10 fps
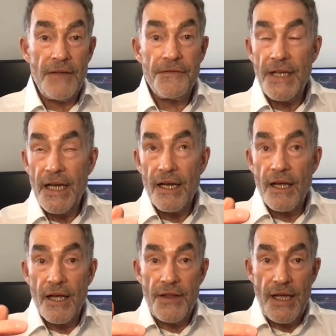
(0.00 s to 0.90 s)

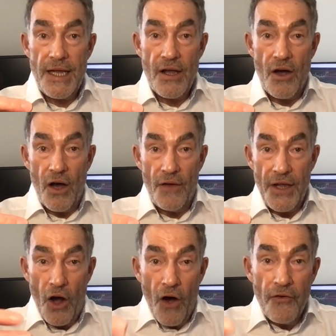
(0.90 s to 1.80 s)
lifting the
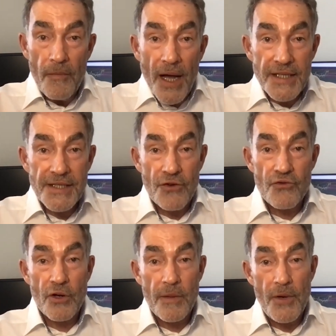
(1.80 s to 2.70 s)
offer by
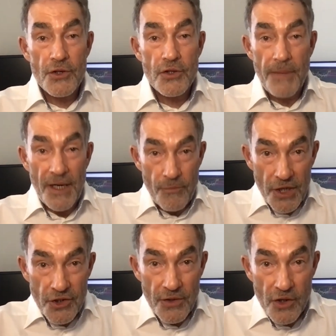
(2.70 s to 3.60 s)

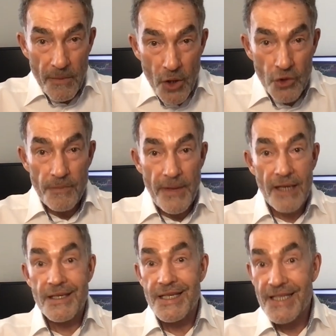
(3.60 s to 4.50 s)
Russian commercial
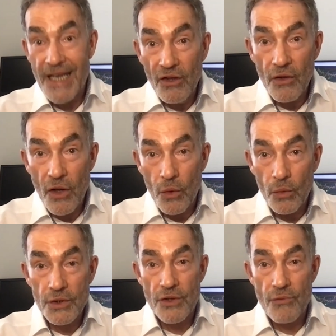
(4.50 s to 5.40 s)
banks to sell
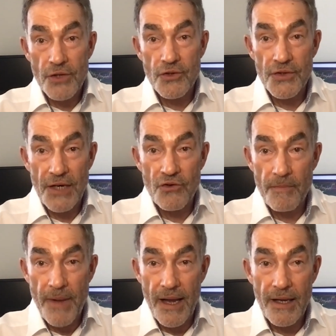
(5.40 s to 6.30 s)
gold to the Russian
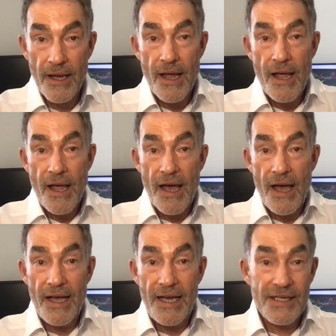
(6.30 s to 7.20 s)
central bank
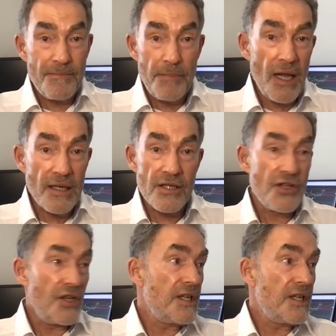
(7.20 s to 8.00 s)
is plus